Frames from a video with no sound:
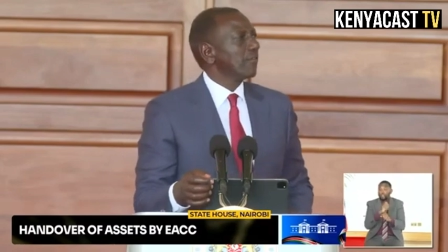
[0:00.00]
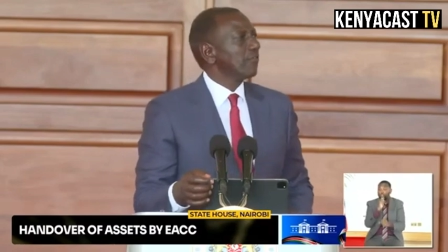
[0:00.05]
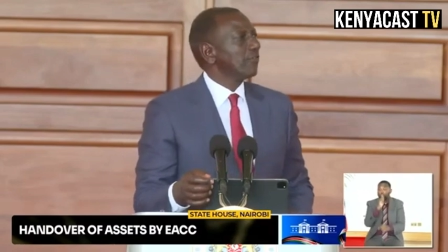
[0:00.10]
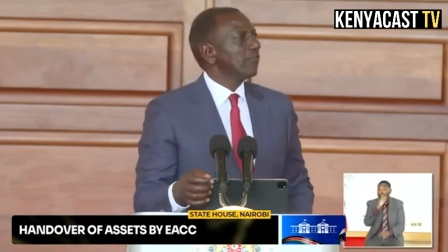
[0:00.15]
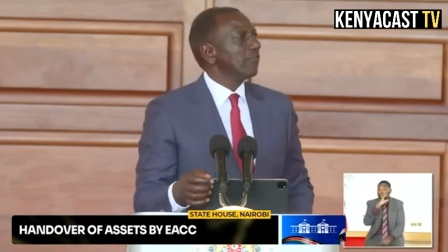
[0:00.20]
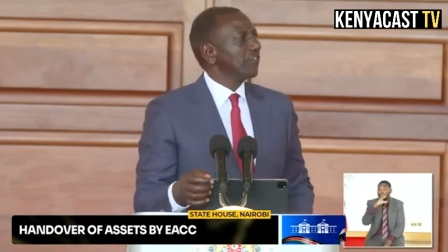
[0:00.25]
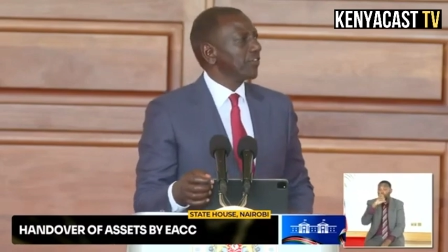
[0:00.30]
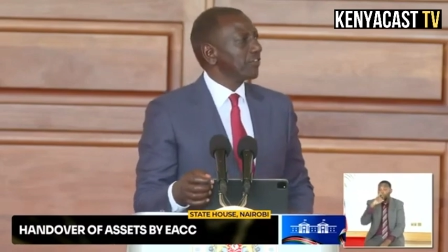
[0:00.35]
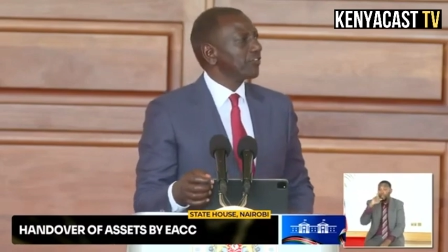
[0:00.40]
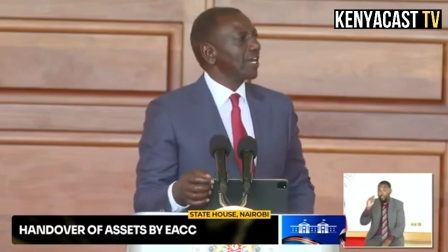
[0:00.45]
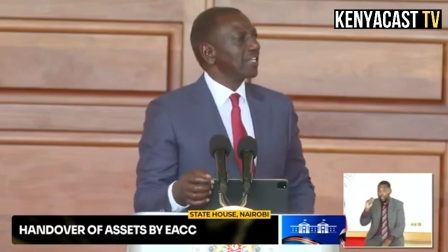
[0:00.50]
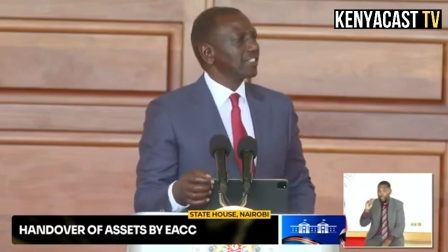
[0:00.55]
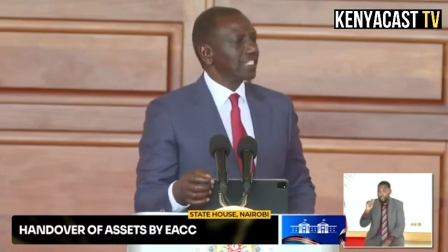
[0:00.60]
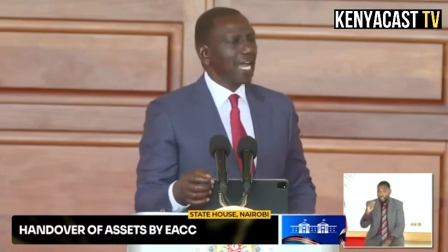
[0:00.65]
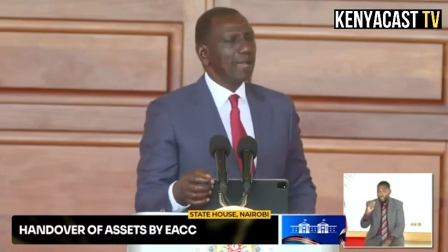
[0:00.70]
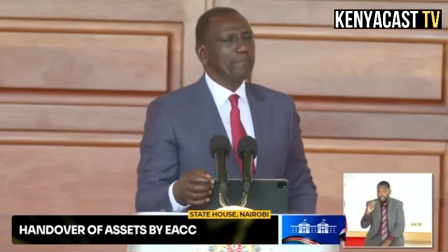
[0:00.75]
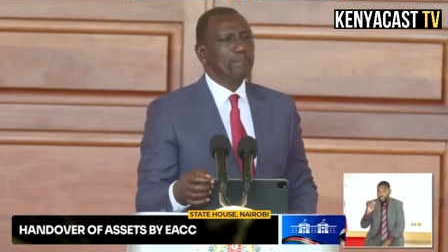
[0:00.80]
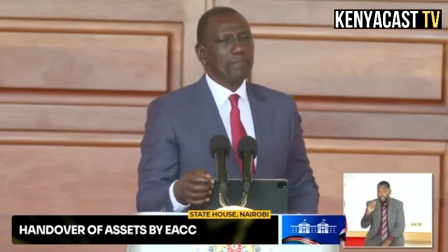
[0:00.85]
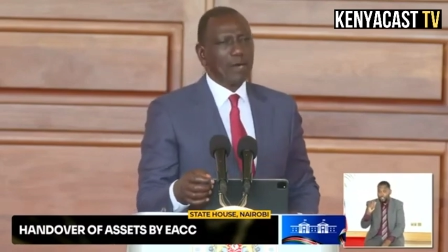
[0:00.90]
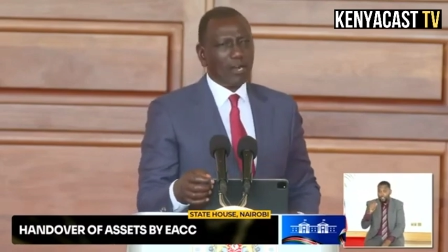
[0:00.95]
these are
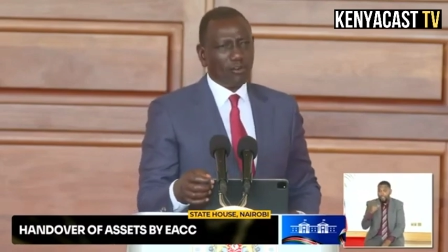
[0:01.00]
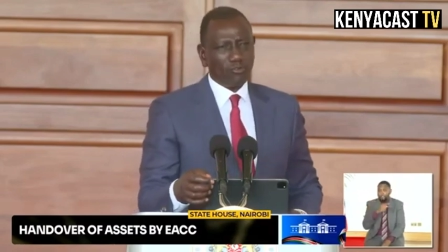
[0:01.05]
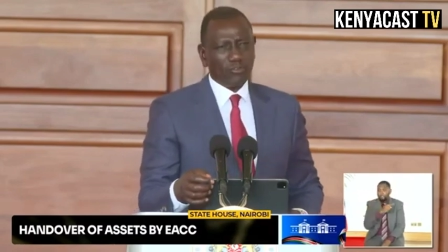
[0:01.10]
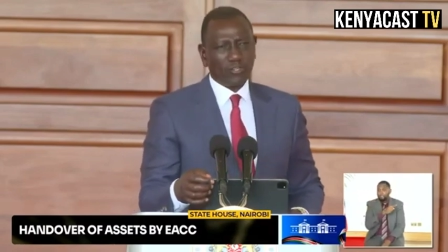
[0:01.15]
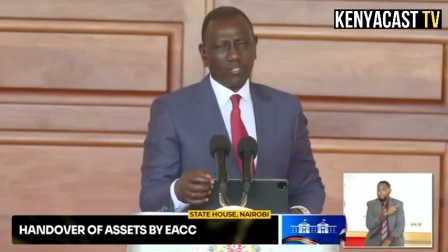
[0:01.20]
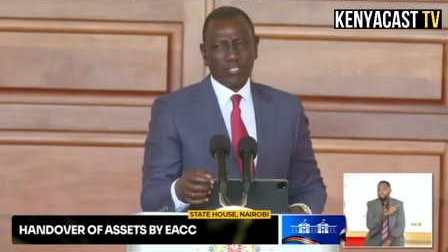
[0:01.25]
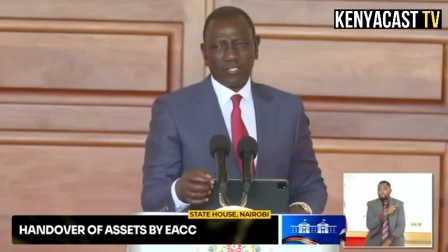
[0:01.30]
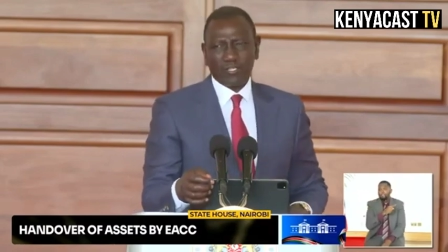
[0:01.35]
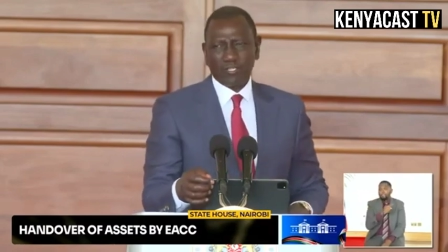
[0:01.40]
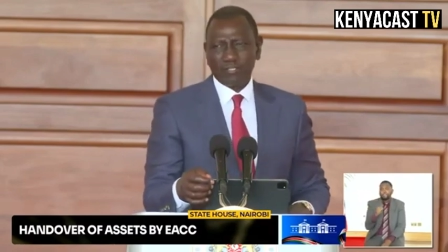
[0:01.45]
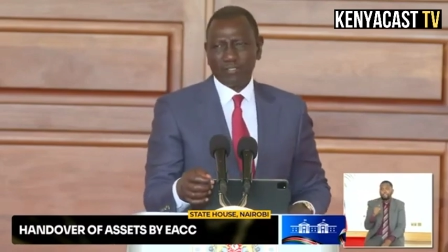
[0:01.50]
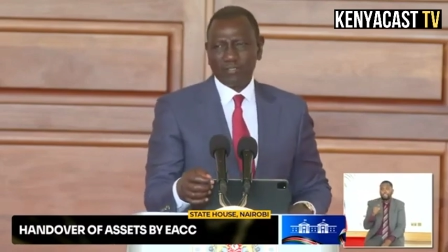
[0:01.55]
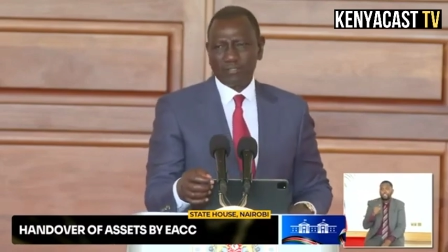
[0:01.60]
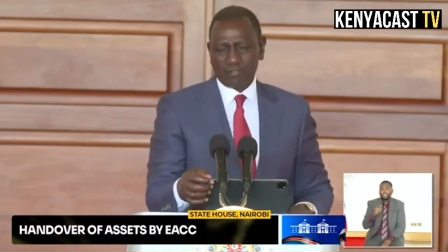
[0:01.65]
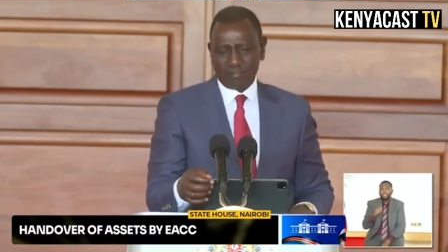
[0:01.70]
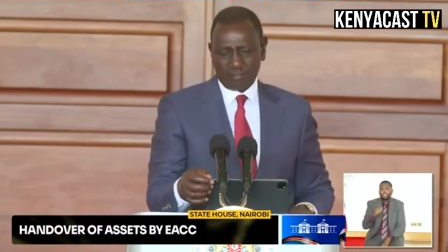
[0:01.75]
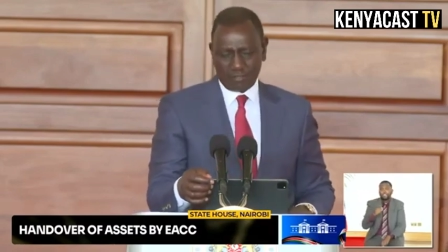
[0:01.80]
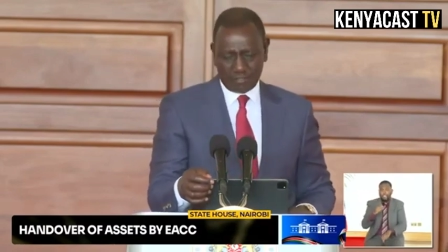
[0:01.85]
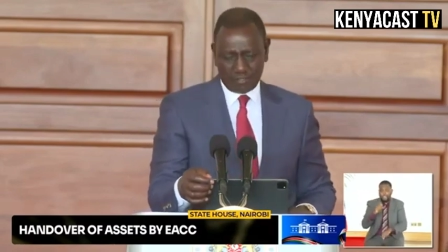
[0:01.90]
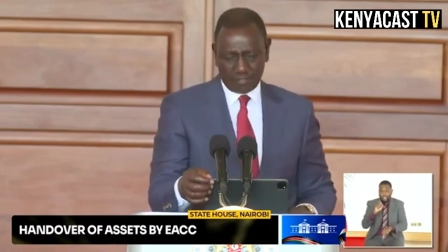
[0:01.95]
time-bound.
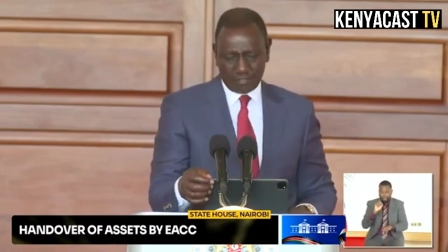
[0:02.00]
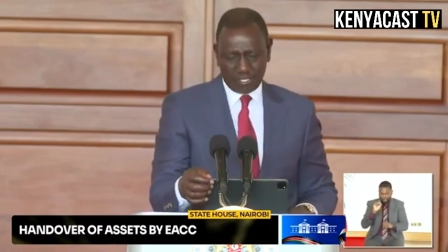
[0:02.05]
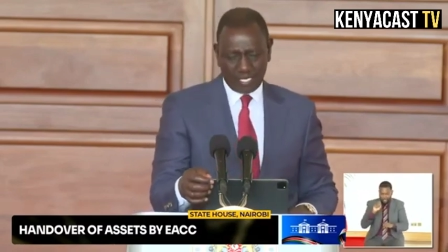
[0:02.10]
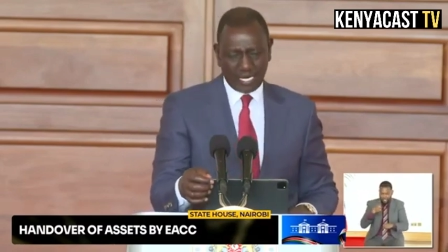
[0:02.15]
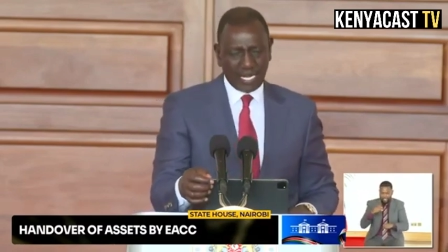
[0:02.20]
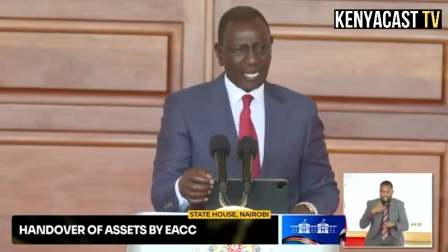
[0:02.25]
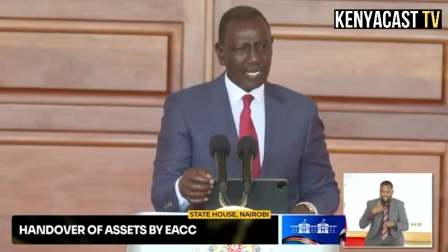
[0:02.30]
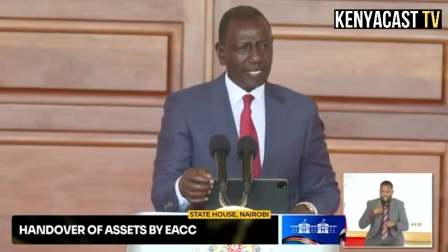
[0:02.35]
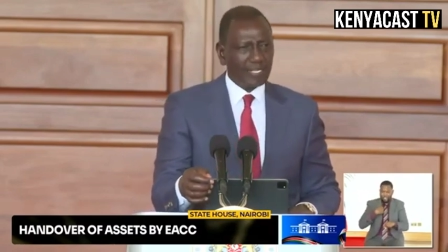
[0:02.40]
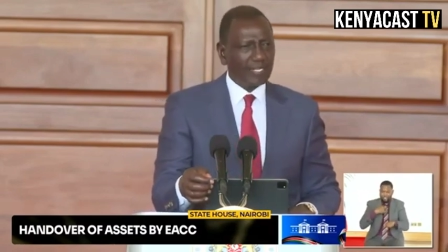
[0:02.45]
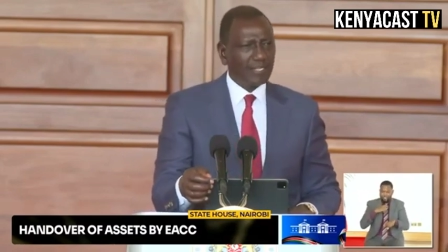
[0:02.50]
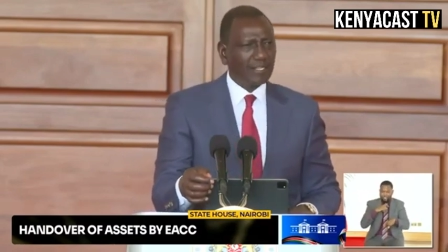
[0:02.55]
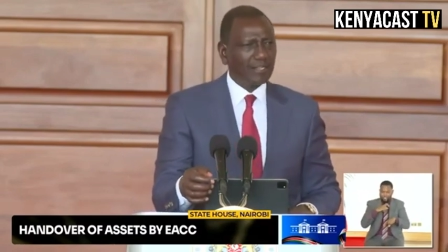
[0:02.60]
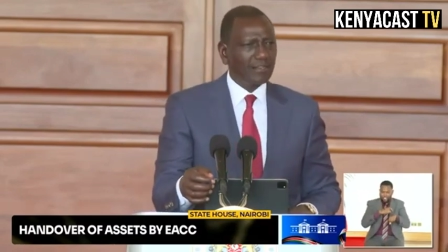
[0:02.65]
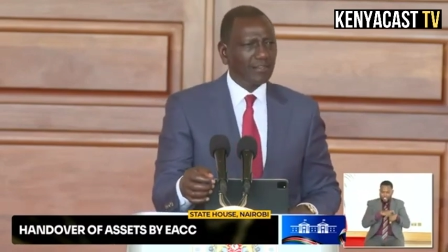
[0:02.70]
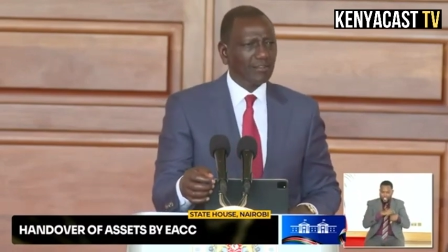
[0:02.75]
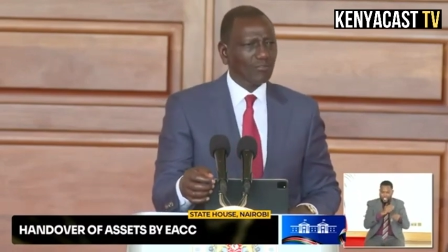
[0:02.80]
And I